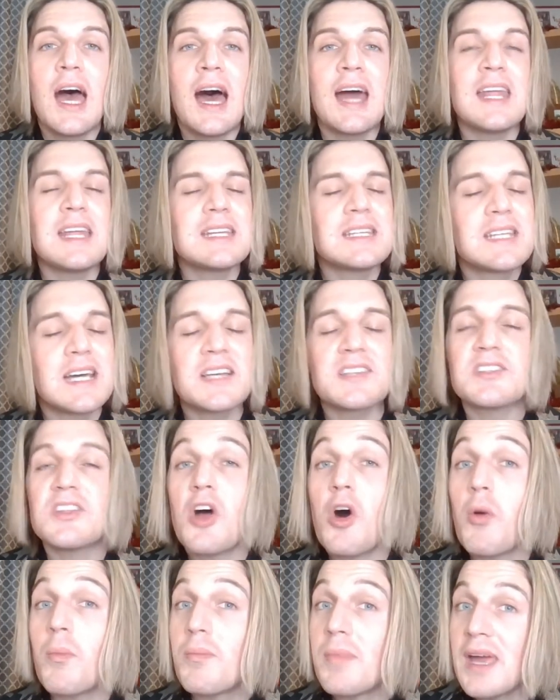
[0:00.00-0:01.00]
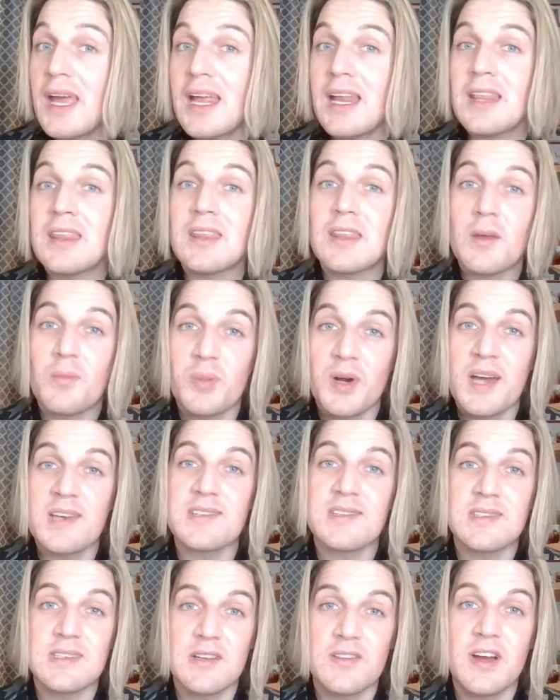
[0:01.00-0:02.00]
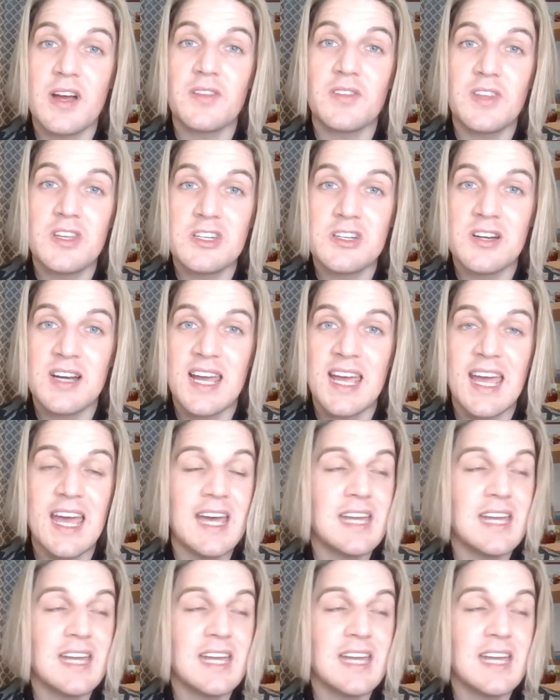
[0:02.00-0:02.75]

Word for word: And it does not mean the presents around the tree.